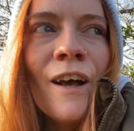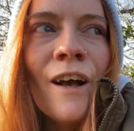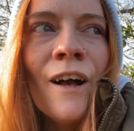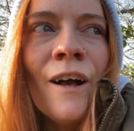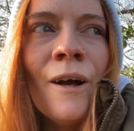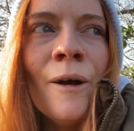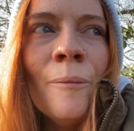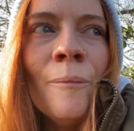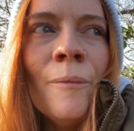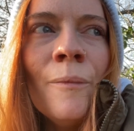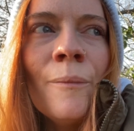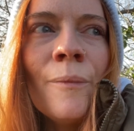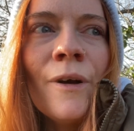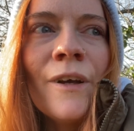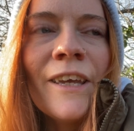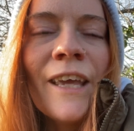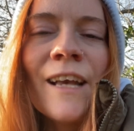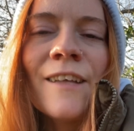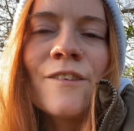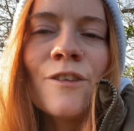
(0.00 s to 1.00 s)

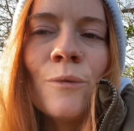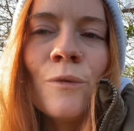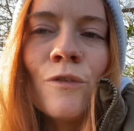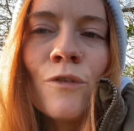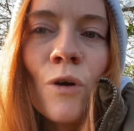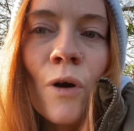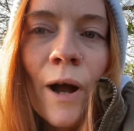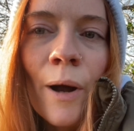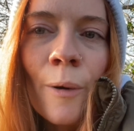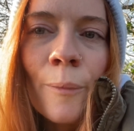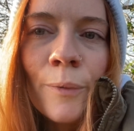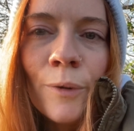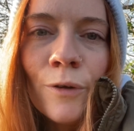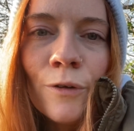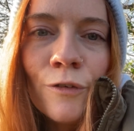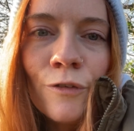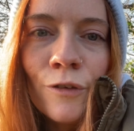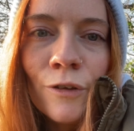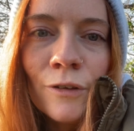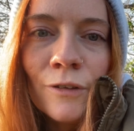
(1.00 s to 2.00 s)
But so we've got our
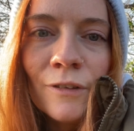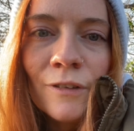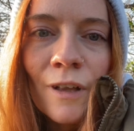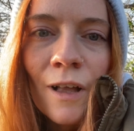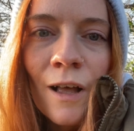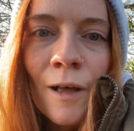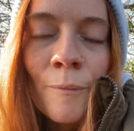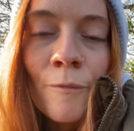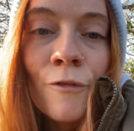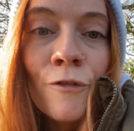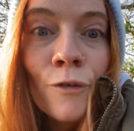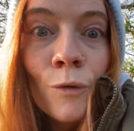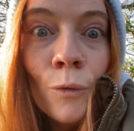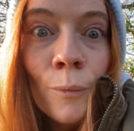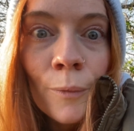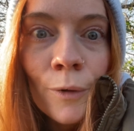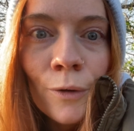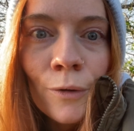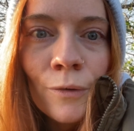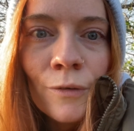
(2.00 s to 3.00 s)
beautiful full
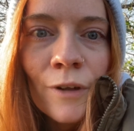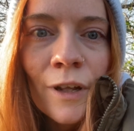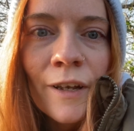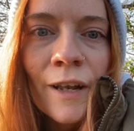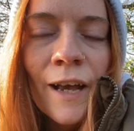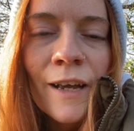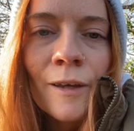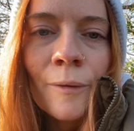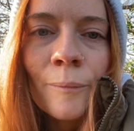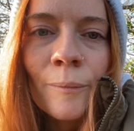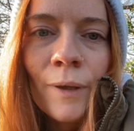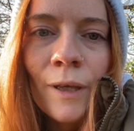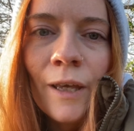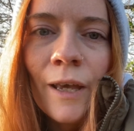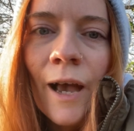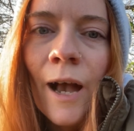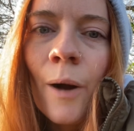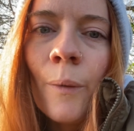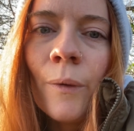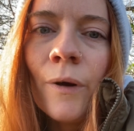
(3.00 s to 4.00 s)
moon, and that can be
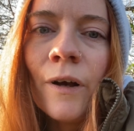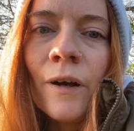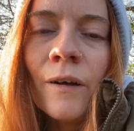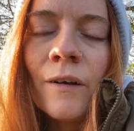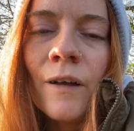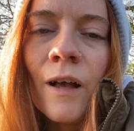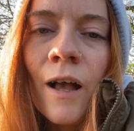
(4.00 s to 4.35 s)
our